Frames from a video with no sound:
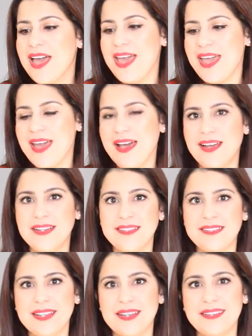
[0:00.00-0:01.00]

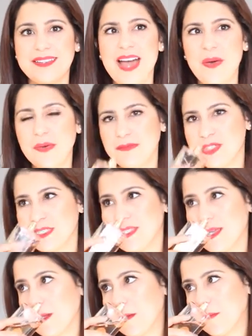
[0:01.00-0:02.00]
and now I'm just
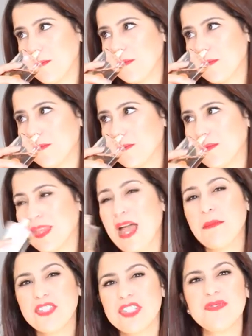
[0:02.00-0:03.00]
like,
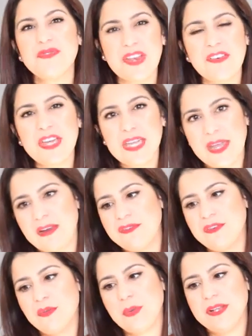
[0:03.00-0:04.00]
I'm just very
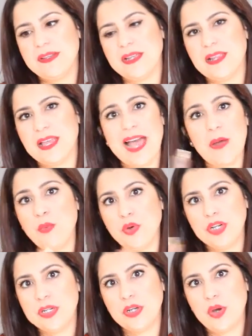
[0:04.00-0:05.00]
careful with it. Like, I
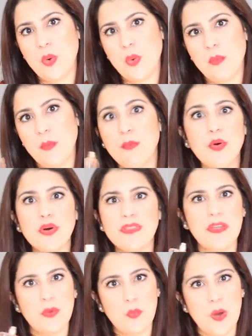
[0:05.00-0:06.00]
wouldn't go more
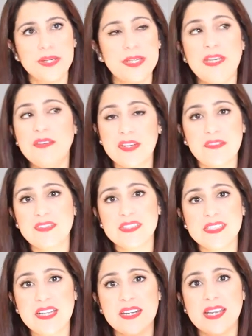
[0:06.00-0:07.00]
than one, even if
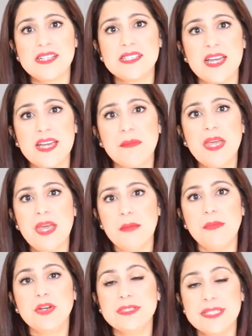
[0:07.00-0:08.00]
it's at nighttime,
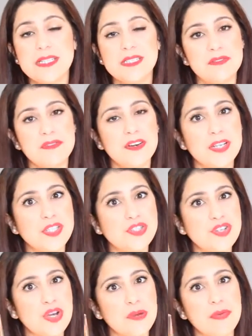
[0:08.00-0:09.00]
because it is a very
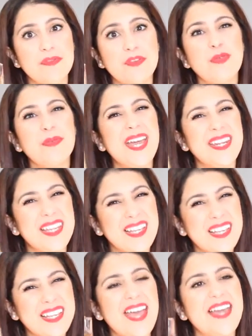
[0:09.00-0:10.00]
strong perfume and it
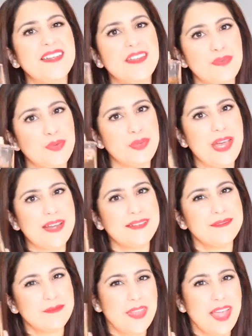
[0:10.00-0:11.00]
can give you that
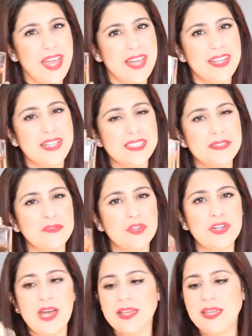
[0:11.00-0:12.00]
headaches if you're
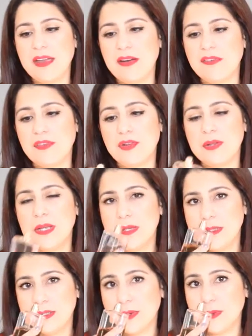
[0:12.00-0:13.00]
not careful.
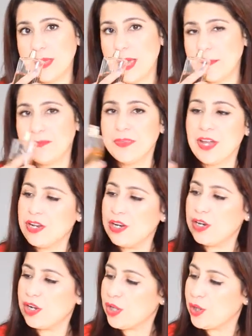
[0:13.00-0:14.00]
So yeah,
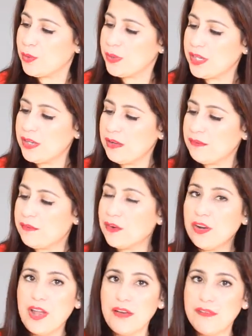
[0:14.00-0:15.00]
Chloe
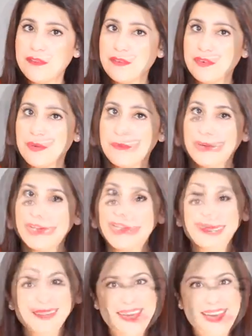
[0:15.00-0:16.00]
for Love. The next
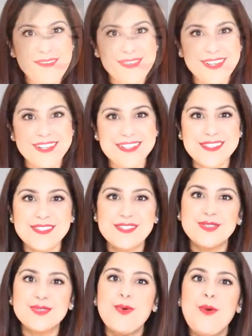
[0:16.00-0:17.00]
one I have here is
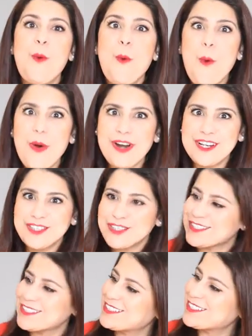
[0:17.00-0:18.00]
this
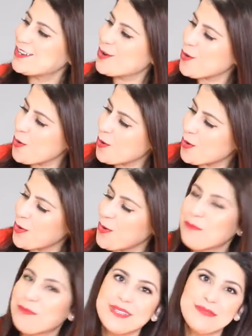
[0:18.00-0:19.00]
gorgeous
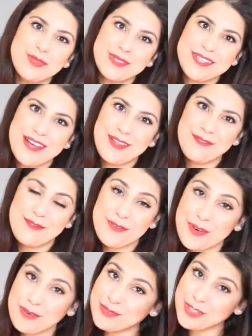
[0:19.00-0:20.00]
Coco Mademoiselle
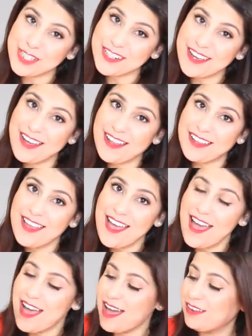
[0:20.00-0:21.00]
from Chanel.
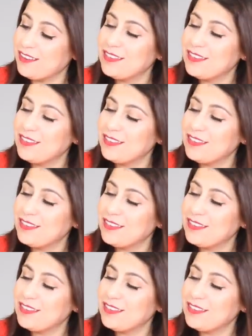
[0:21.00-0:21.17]
I